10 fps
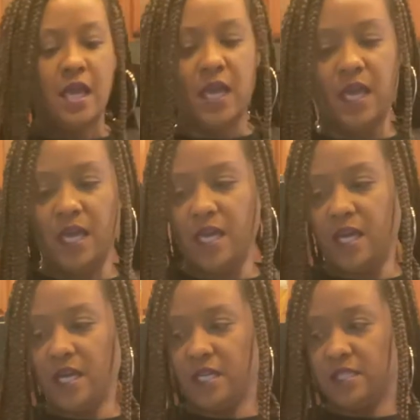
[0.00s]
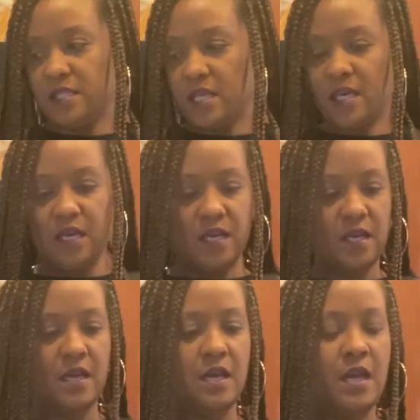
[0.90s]
And
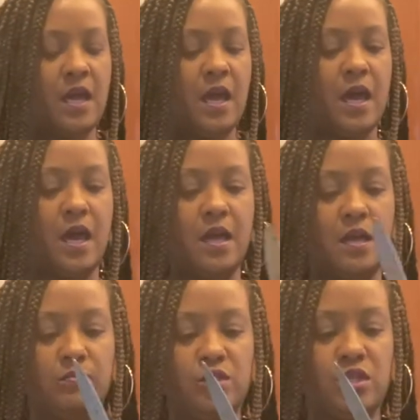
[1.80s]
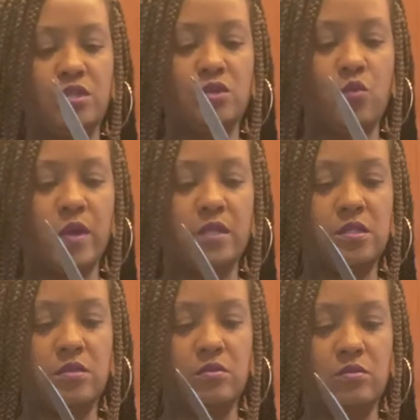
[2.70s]
I am just going
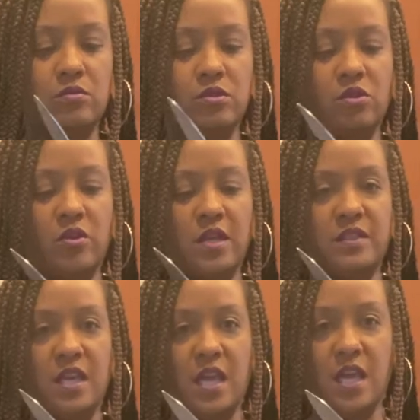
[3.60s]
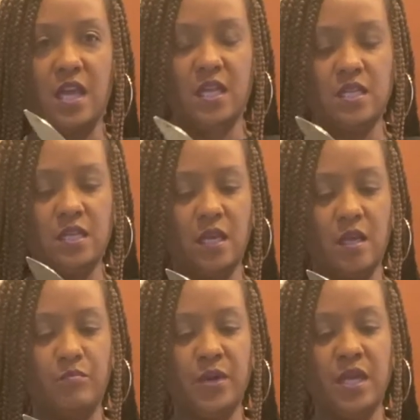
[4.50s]
to start at the end
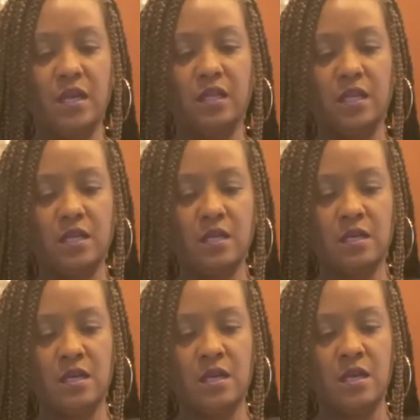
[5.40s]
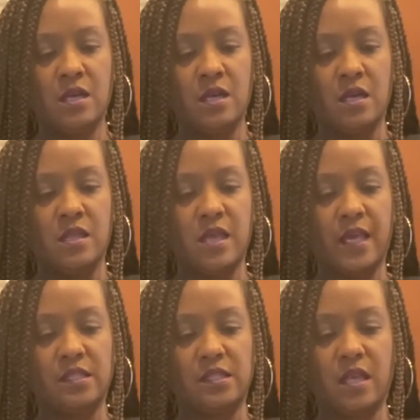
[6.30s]
and peeling
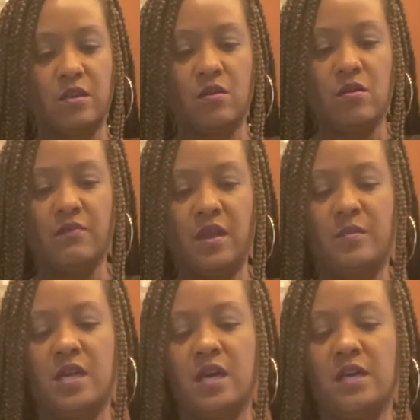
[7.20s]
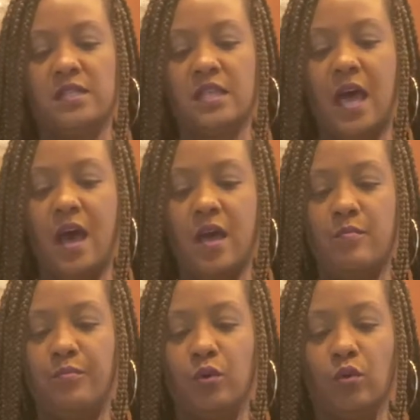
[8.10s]
that skin off. And because I
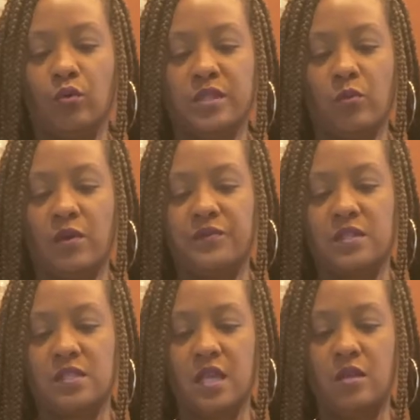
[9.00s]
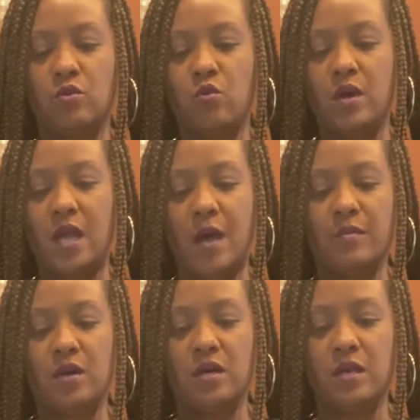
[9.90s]
boiled it with the skin on, I'm
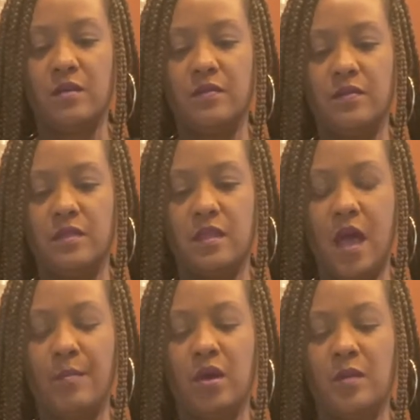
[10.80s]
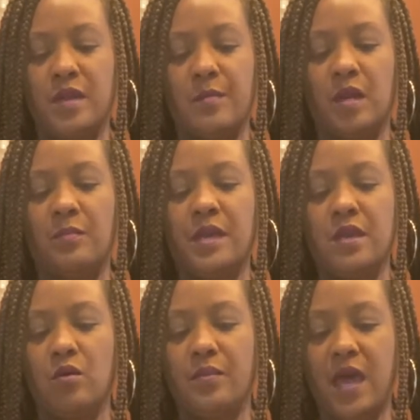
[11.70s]
gonna be able to
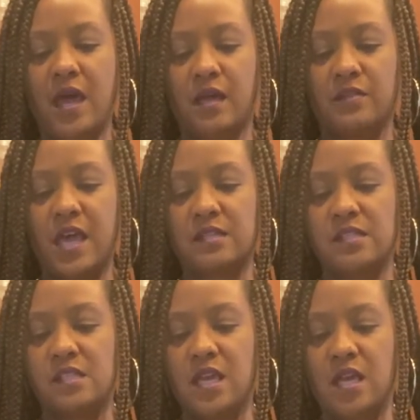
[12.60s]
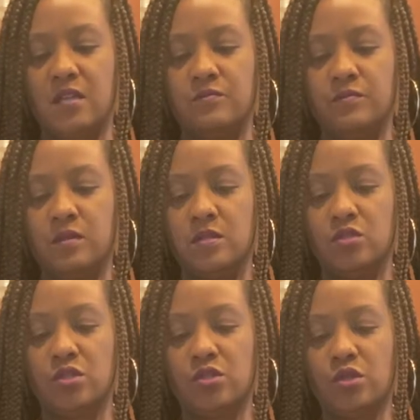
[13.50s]
peel back that skin
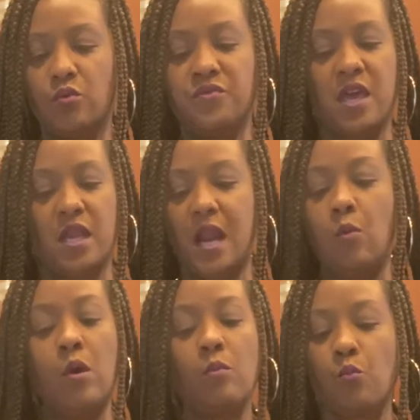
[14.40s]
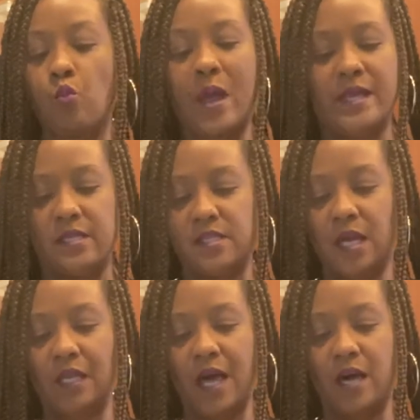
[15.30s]
just so thin, and I won't waste a
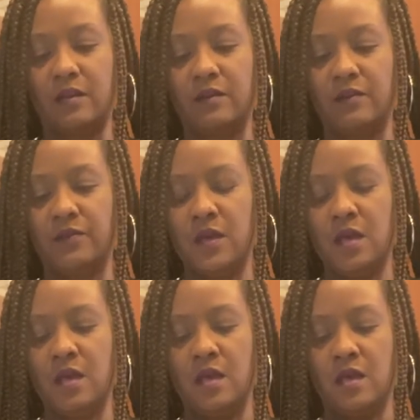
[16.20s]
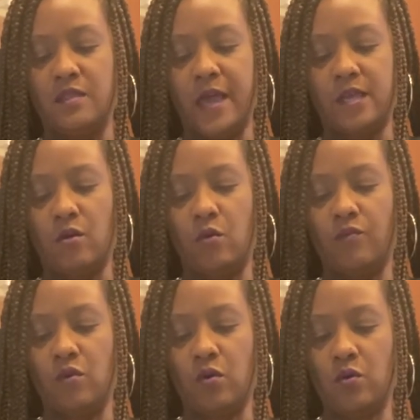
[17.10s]
lot of that
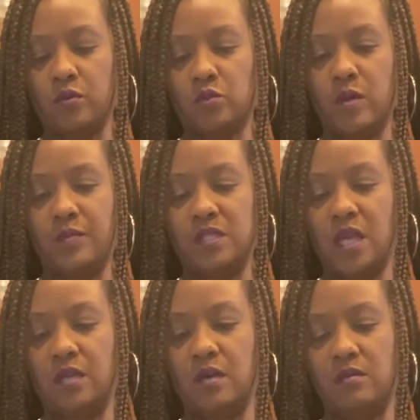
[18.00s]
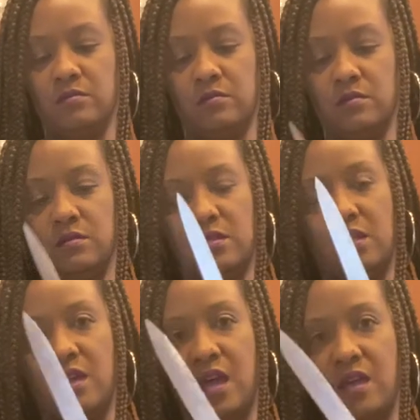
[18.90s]
overall sweet potato. See
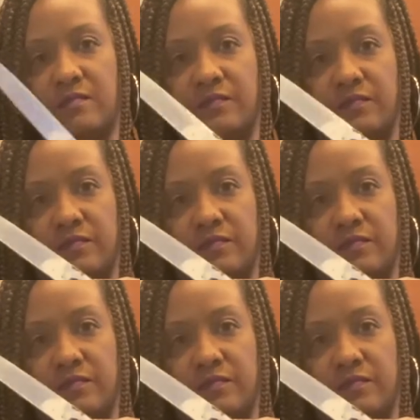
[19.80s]
that?